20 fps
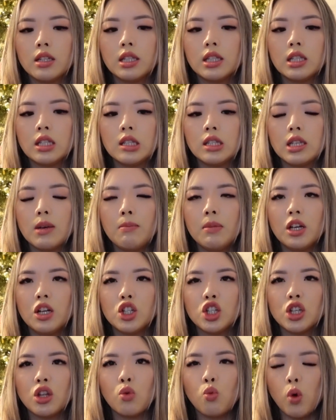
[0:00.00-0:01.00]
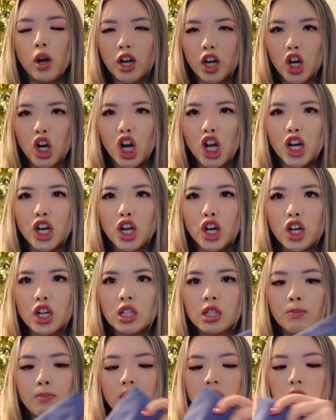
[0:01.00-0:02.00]
similar to the Wonder
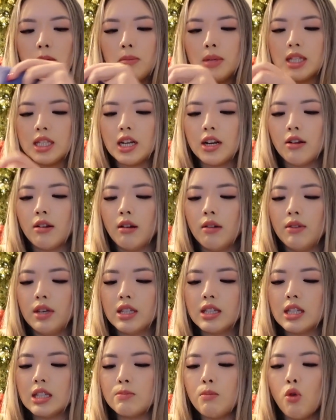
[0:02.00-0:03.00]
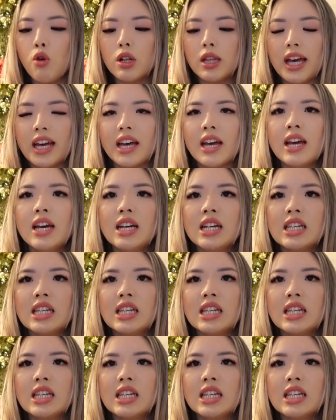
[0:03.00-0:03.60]
Unders, but the material of this is more like